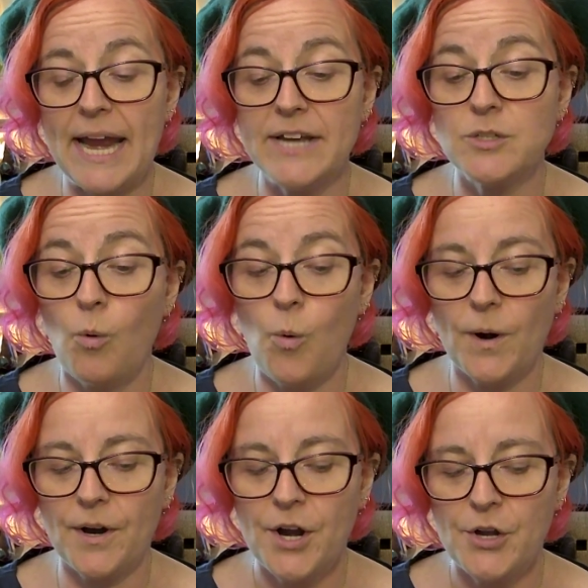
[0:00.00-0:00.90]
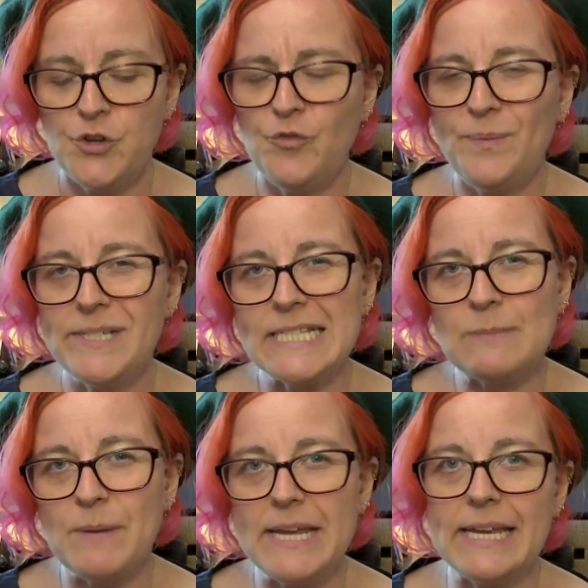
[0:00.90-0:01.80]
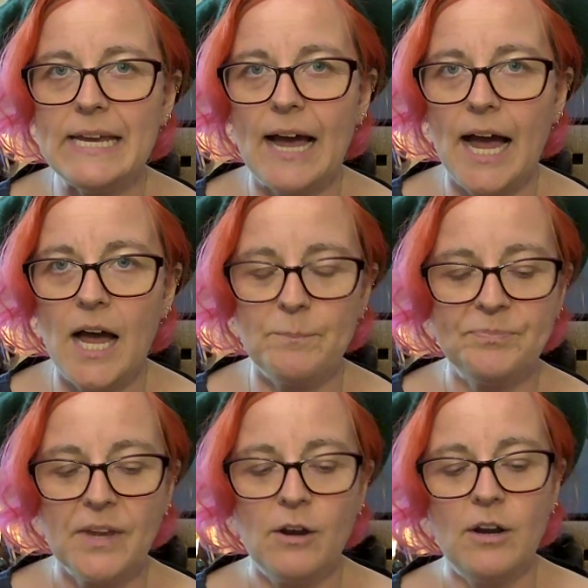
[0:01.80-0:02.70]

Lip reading: and or you've been speaking up